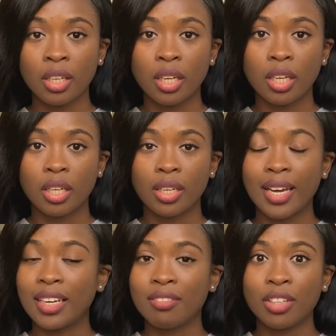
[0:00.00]
And I
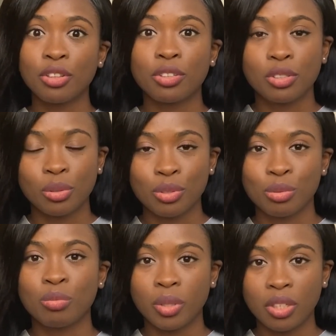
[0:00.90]
never thought it was
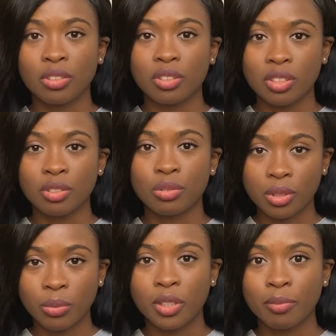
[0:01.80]
too big until
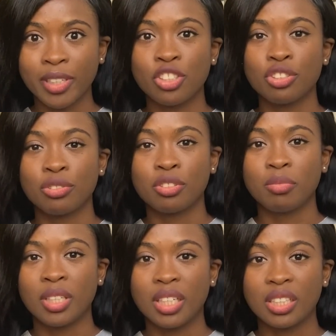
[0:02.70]
someone mentioned to
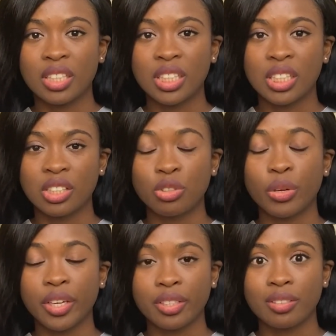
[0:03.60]
me that your
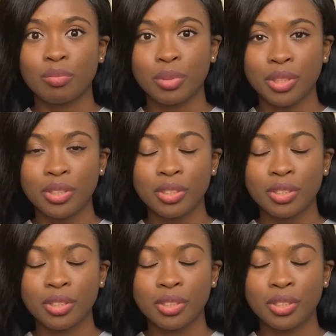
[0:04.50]
head is big.